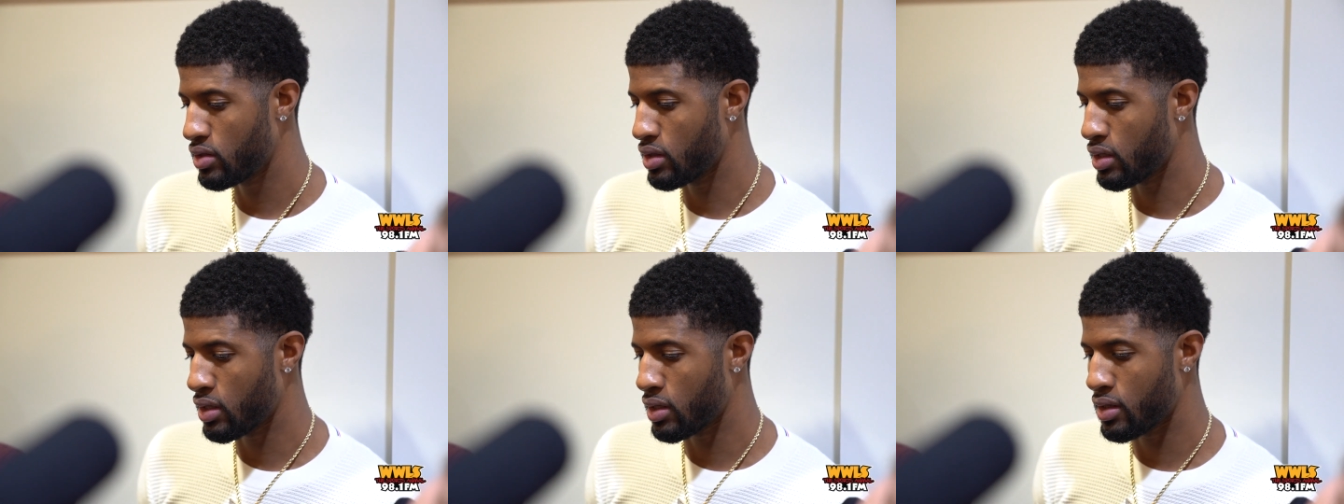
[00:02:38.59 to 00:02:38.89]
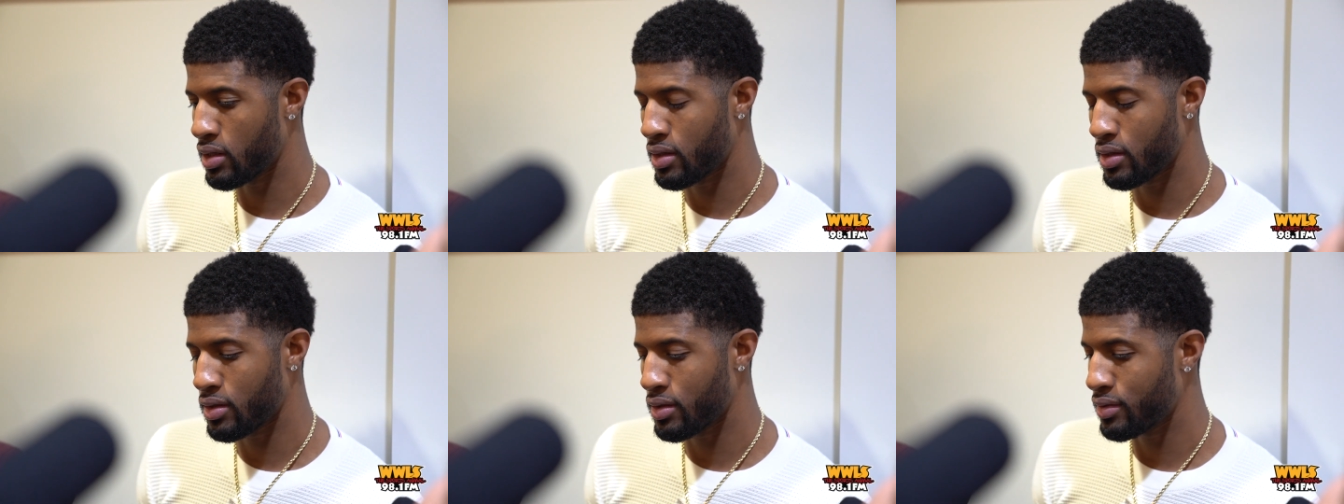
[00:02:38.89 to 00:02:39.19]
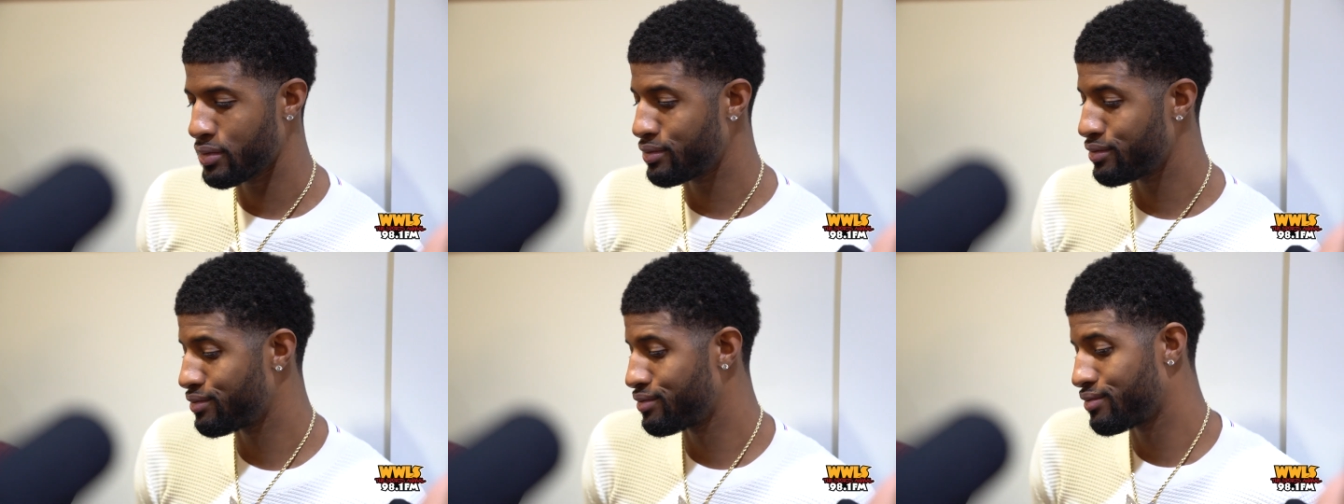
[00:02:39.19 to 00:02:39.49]

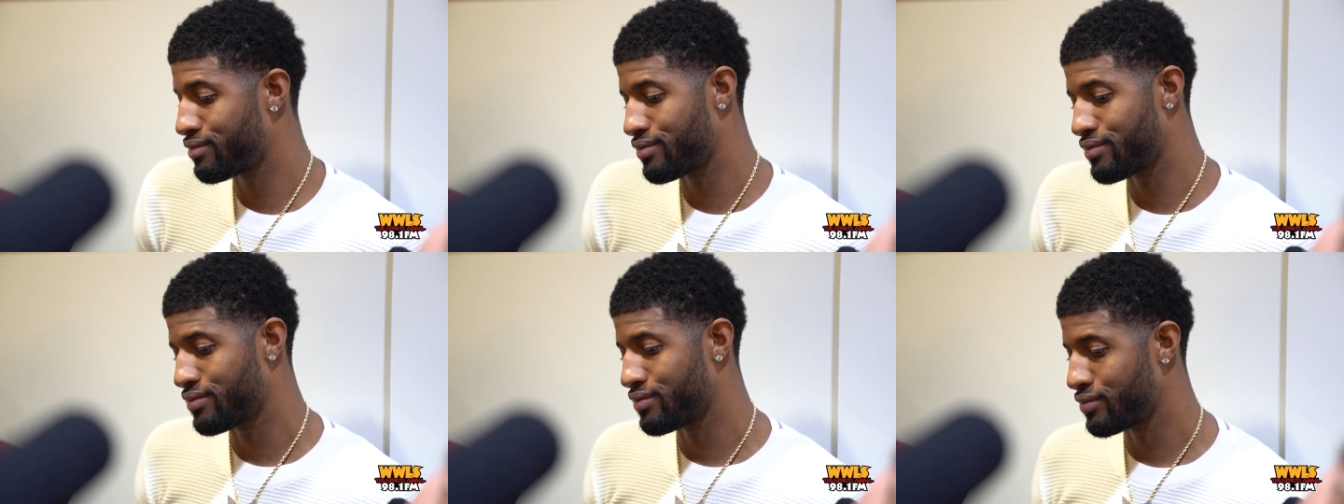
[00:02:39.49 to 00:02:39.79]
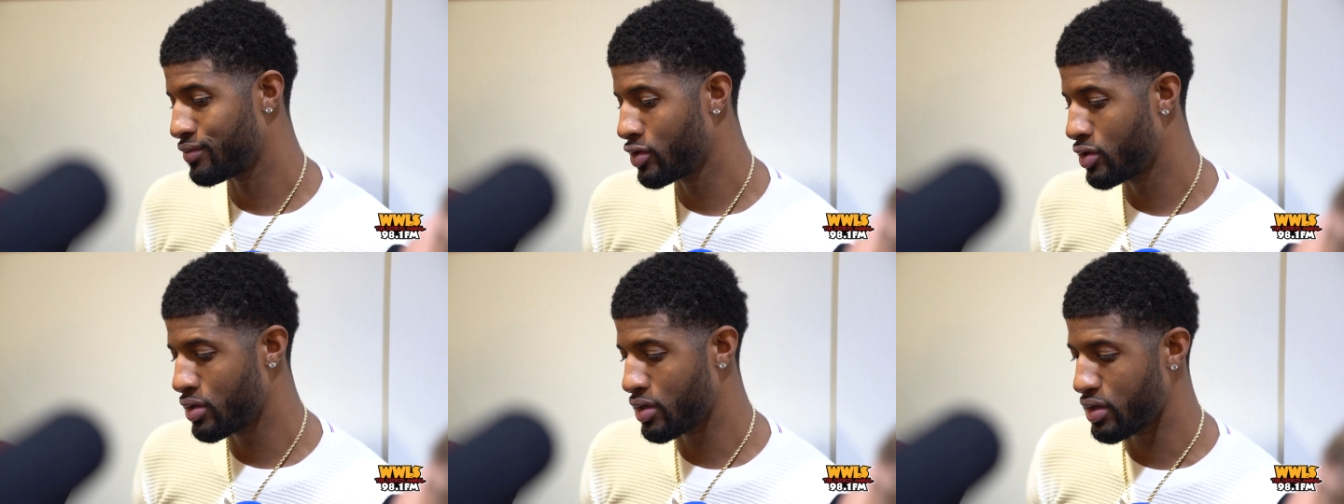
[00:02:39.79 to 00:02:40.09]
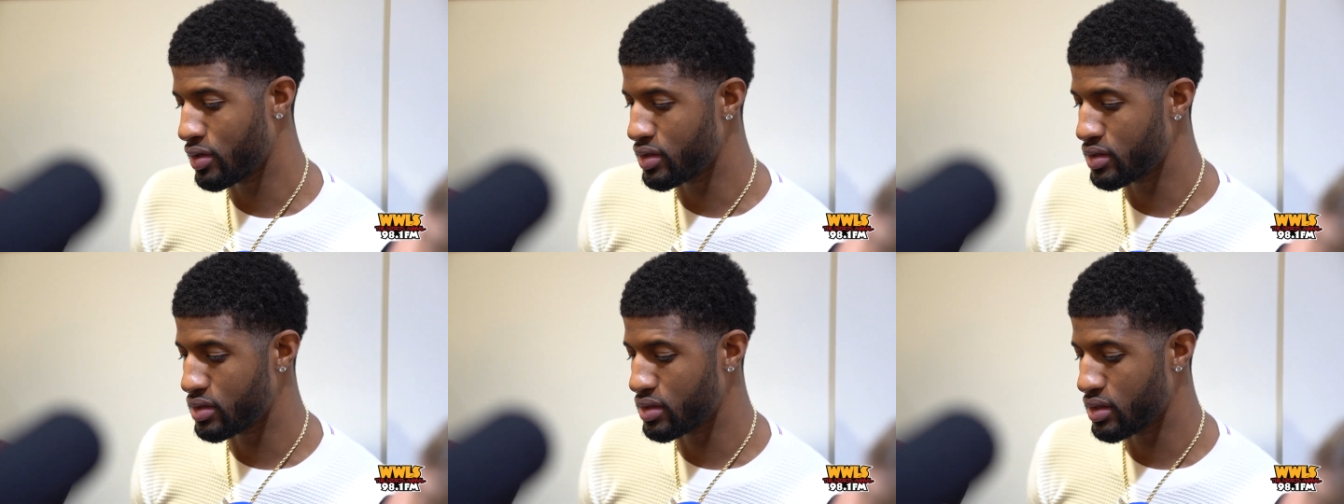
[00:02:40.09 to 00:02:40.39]
Um, you
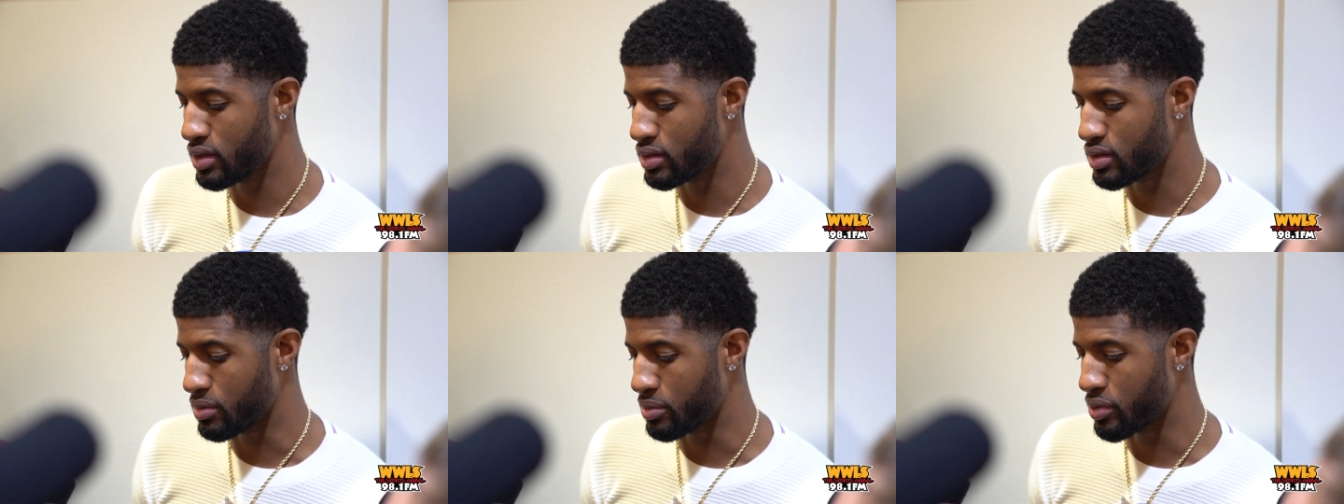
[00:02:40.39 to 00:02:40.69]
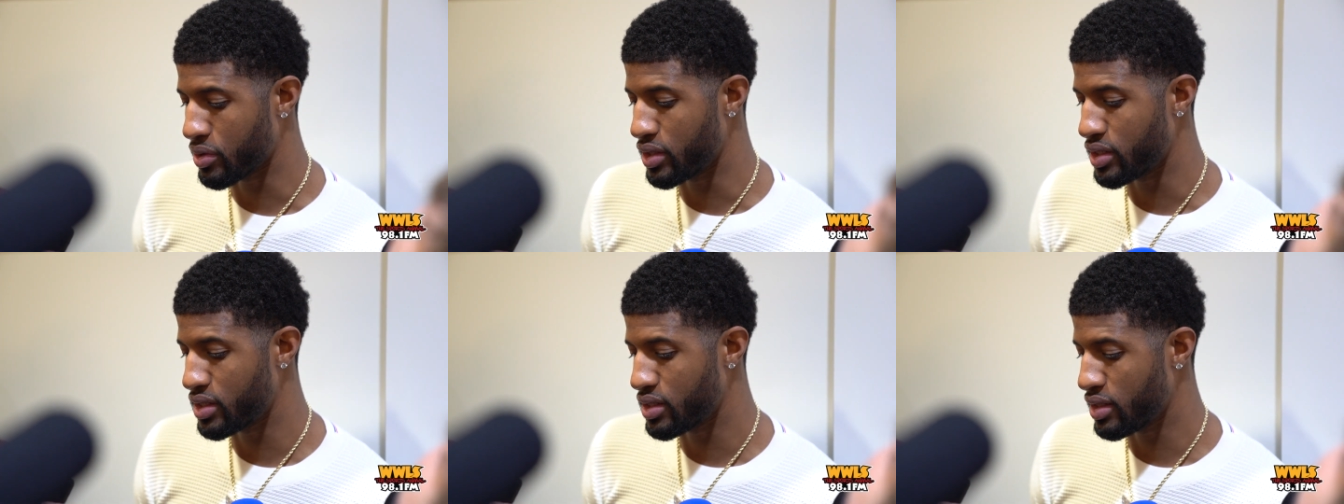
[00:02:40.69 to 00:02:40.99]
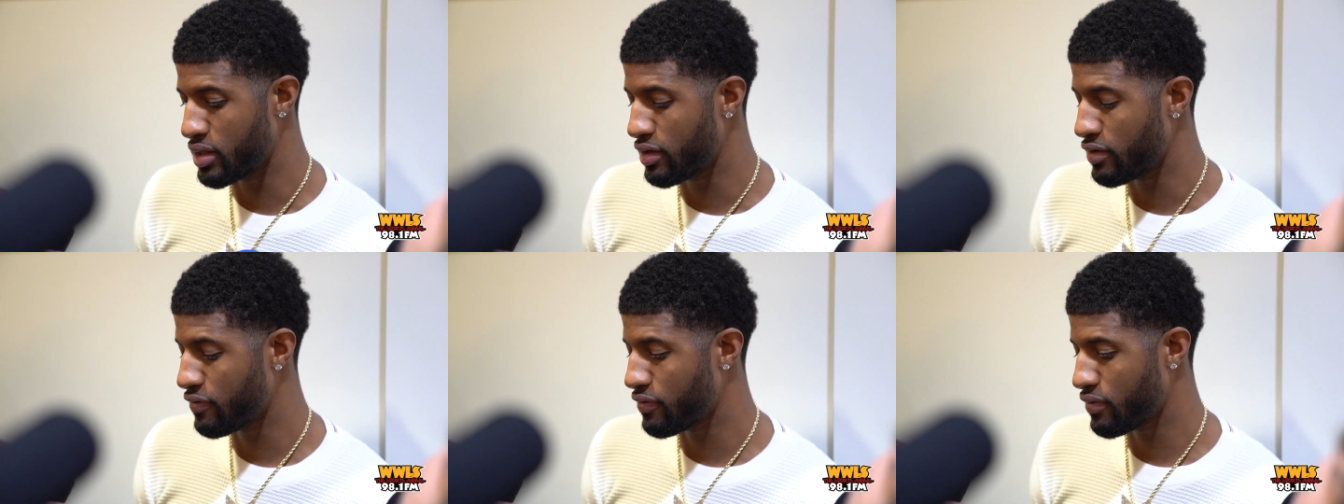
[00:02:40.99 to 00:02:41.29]
know, it's, it's
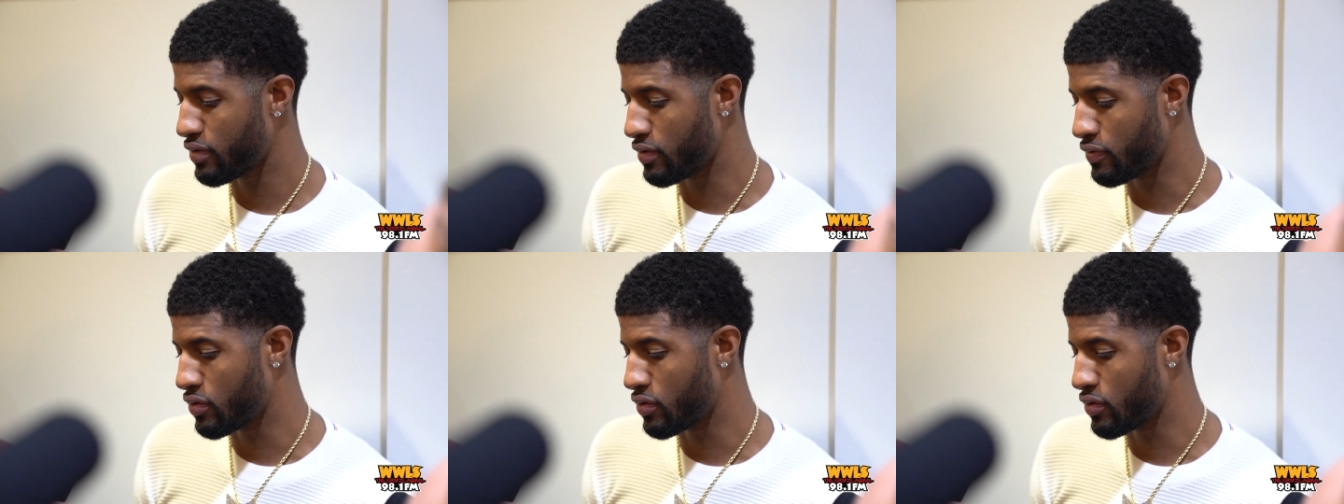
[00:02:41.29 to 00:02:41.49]
appreciative,